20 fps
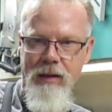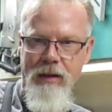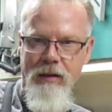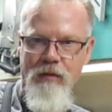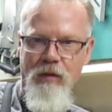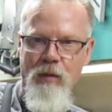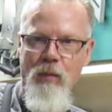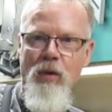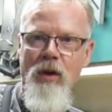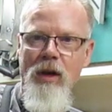
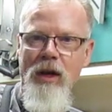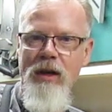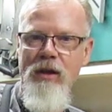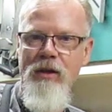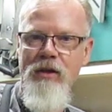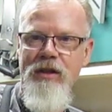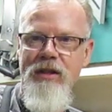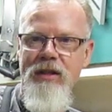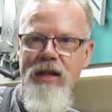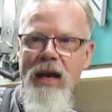from what I
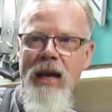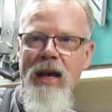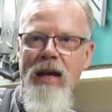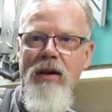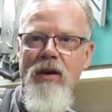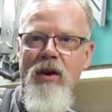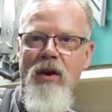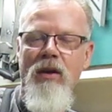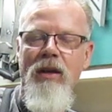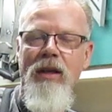
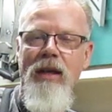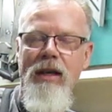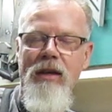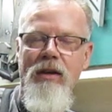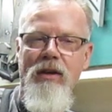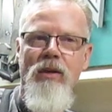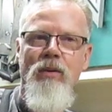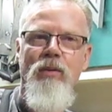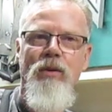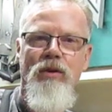understand all he had
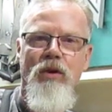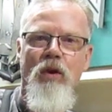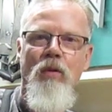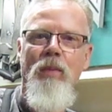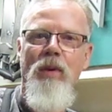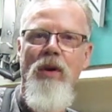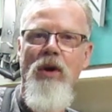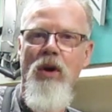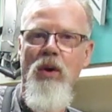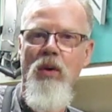to do was
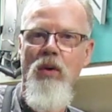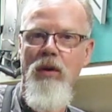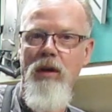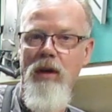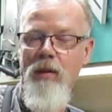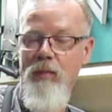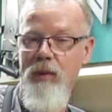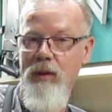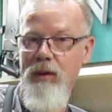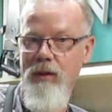open the hole
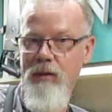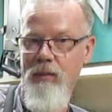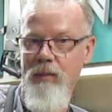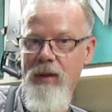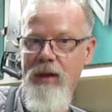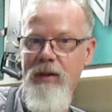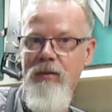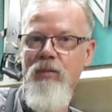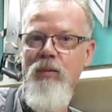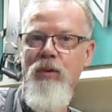up a little
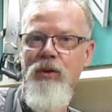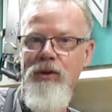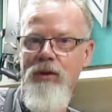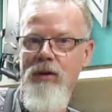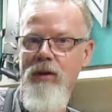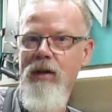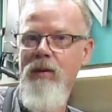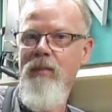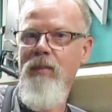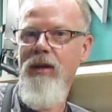bit and we'll
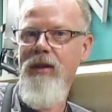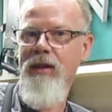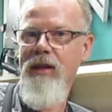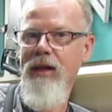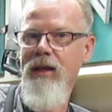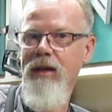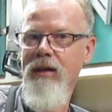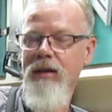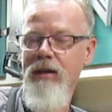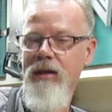talk about
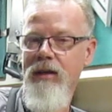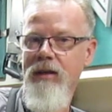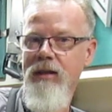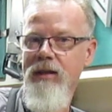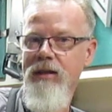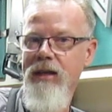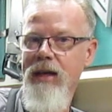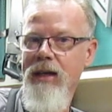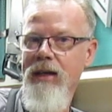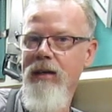that in a
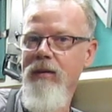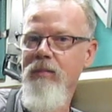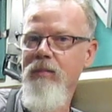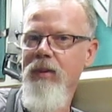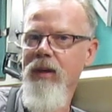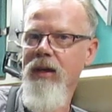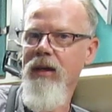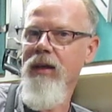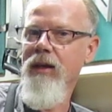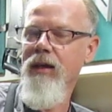second
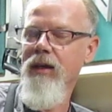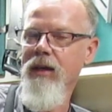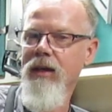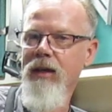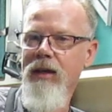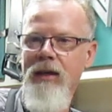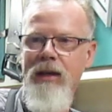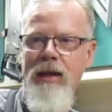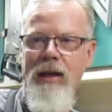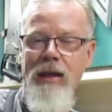but
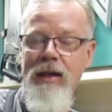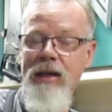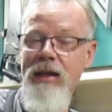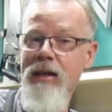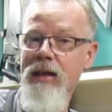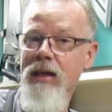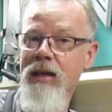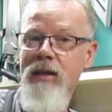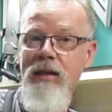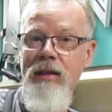and he
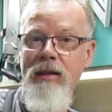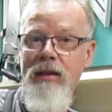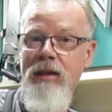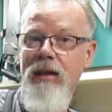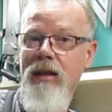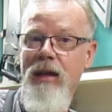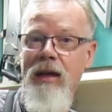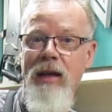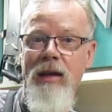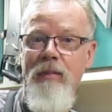didn't
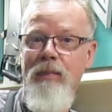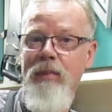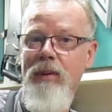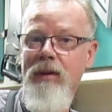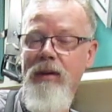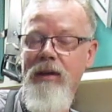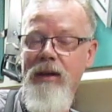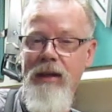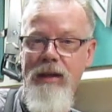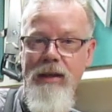clamp
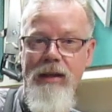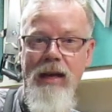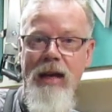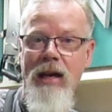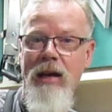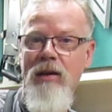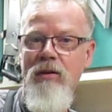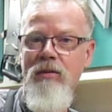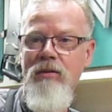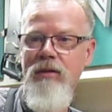it
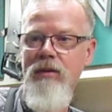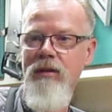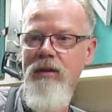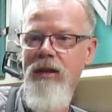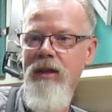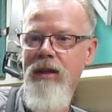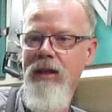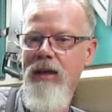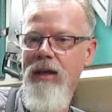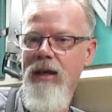down
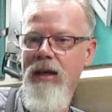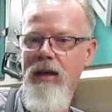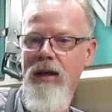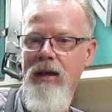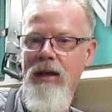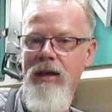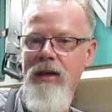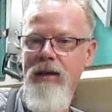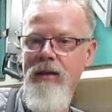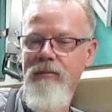
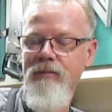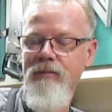uh,